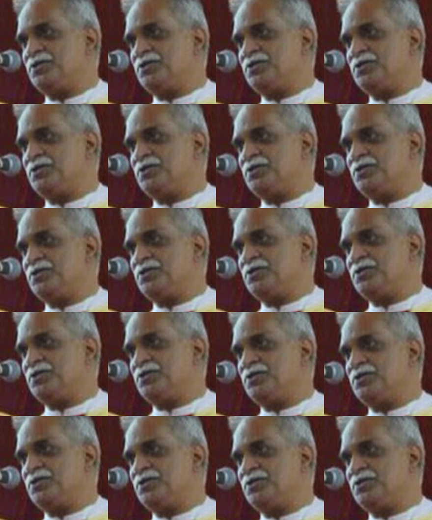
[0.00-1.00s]

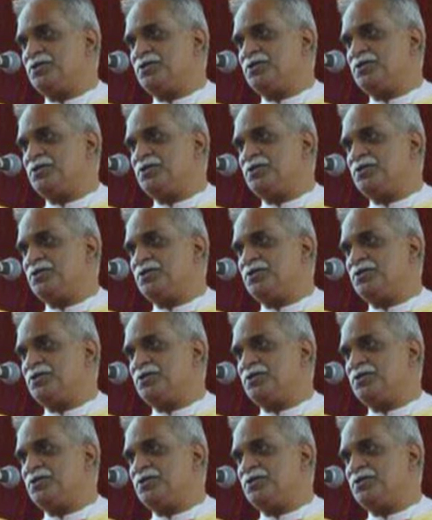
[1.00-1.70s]
(no one is talking)